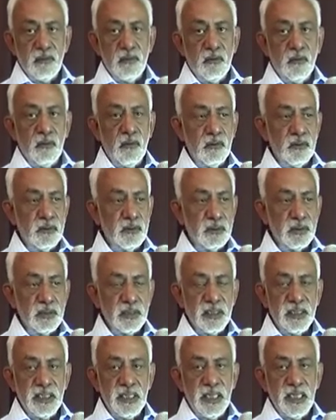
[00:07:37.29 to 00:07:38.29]
All the
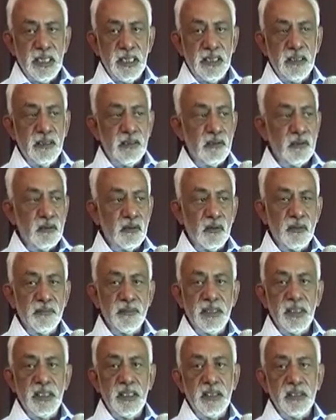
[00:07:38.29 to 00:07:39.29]
key raw
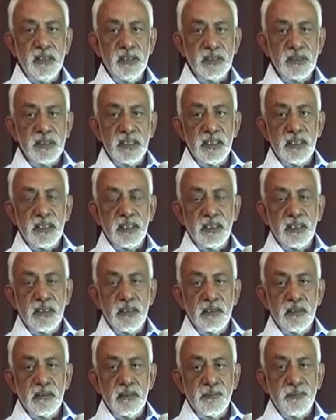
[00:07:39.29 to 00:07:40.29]
materials that are
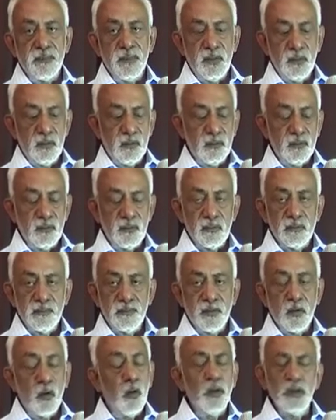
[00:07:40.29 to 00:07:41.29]
used,
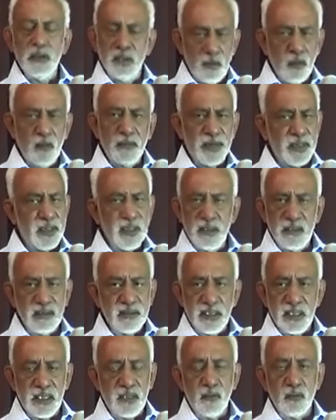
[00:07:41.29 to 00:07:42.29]
all the raw materials
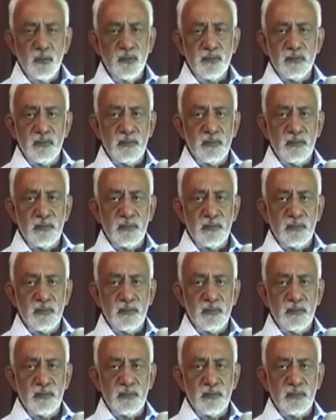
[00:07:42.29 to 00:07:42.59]
that are used.